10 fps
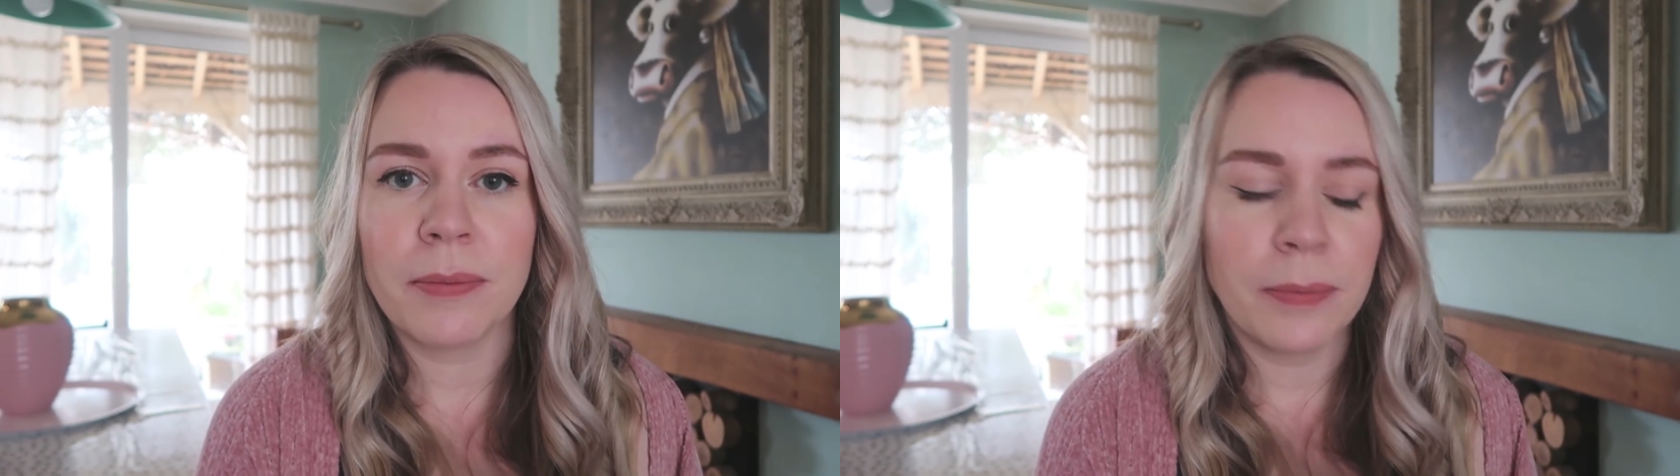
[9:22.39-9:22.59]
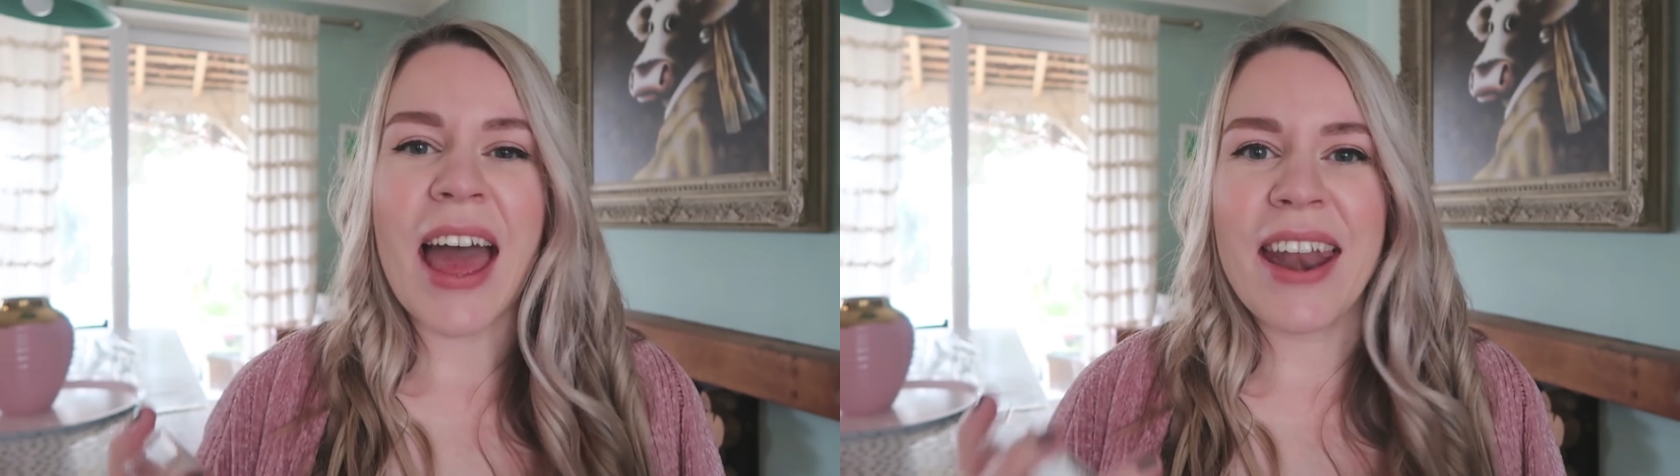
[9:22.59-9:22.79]

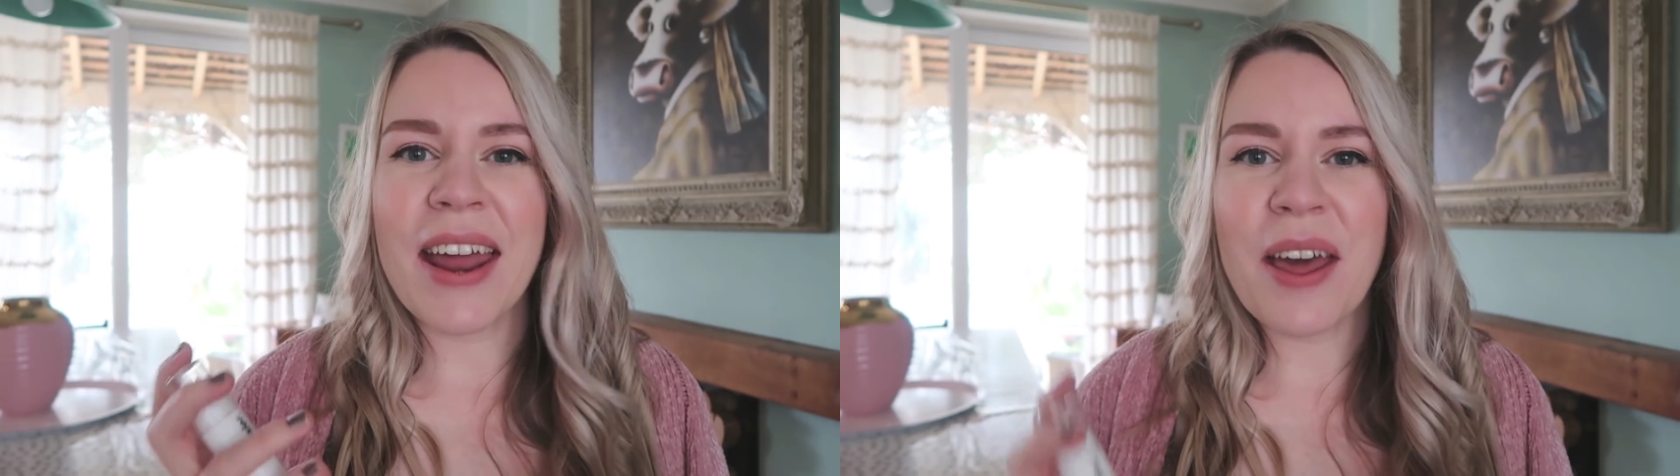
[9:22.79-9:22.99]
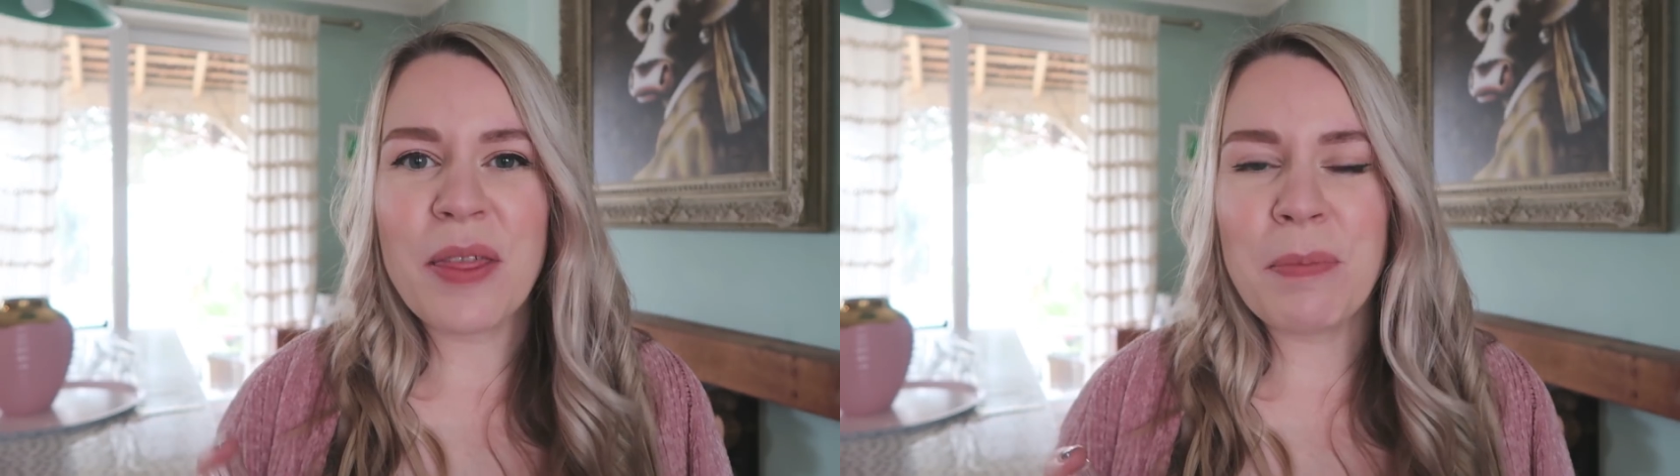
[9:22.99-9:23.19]
Then
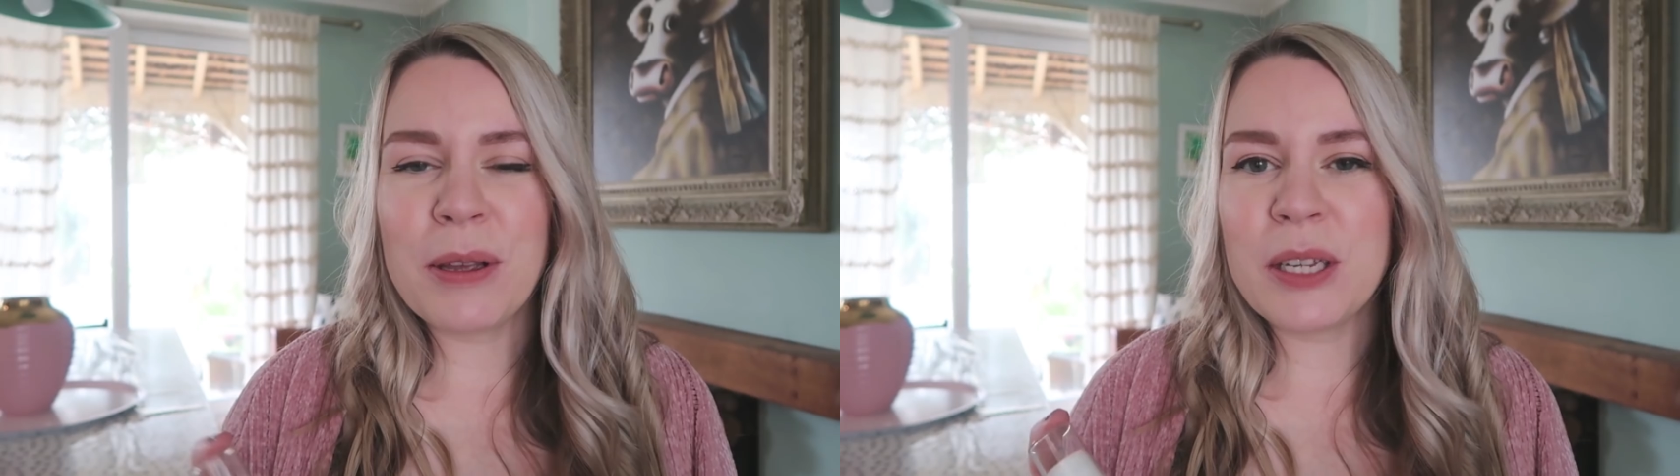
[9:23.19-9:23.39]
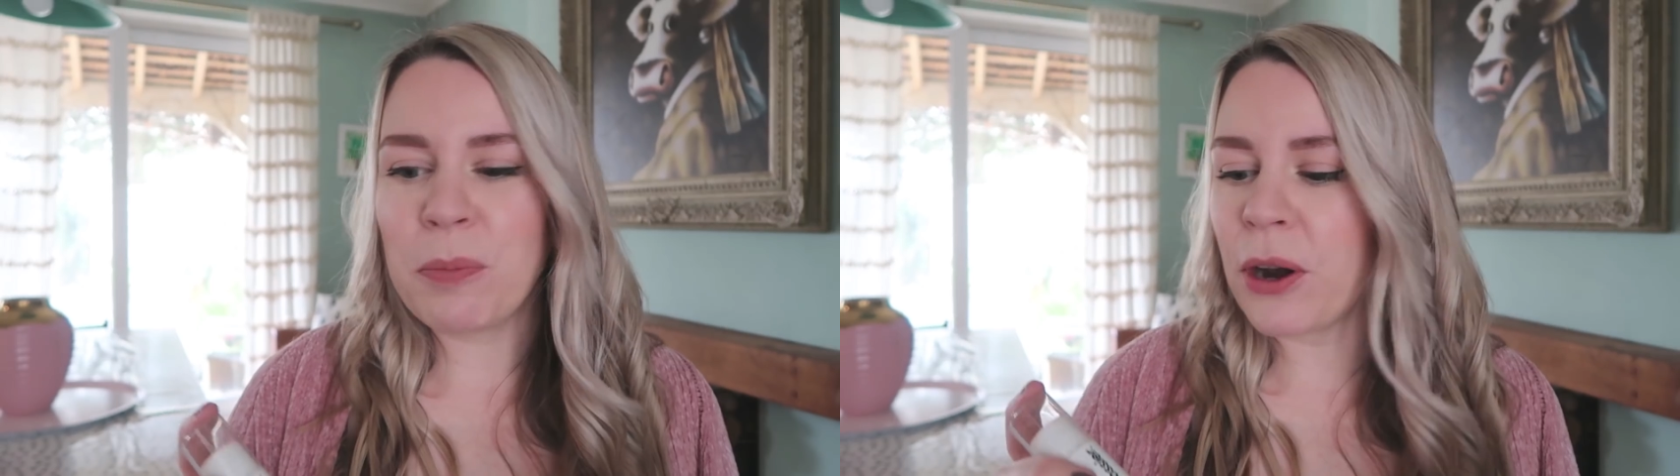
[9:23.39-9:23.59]
another
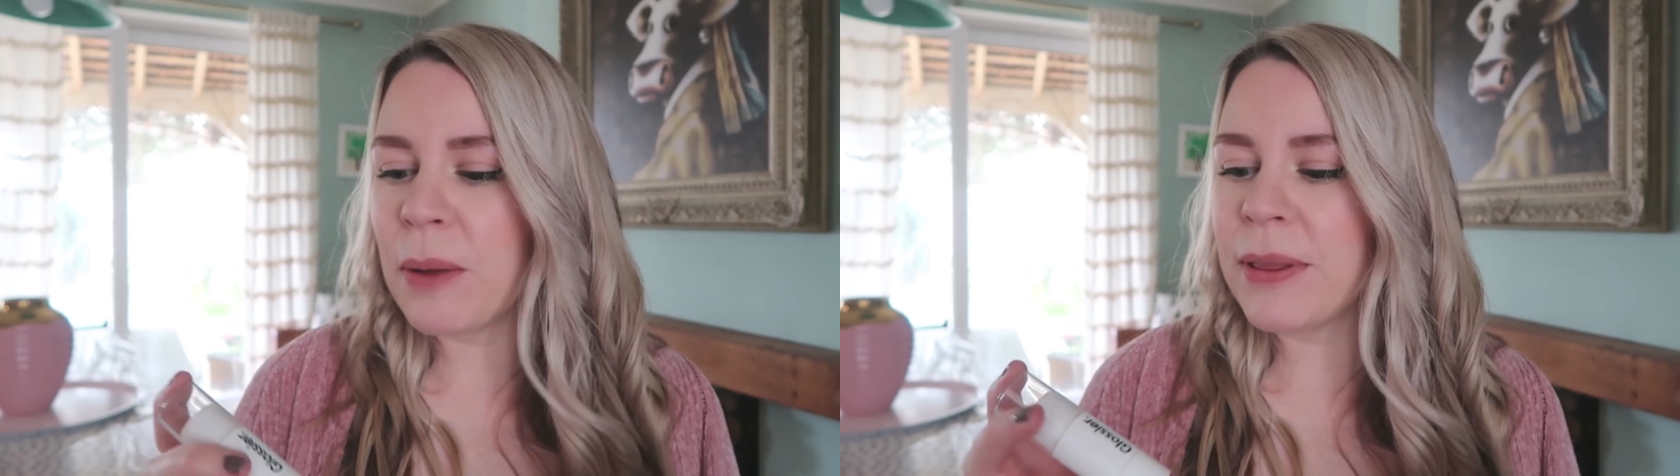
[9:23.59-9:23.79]
beauty product,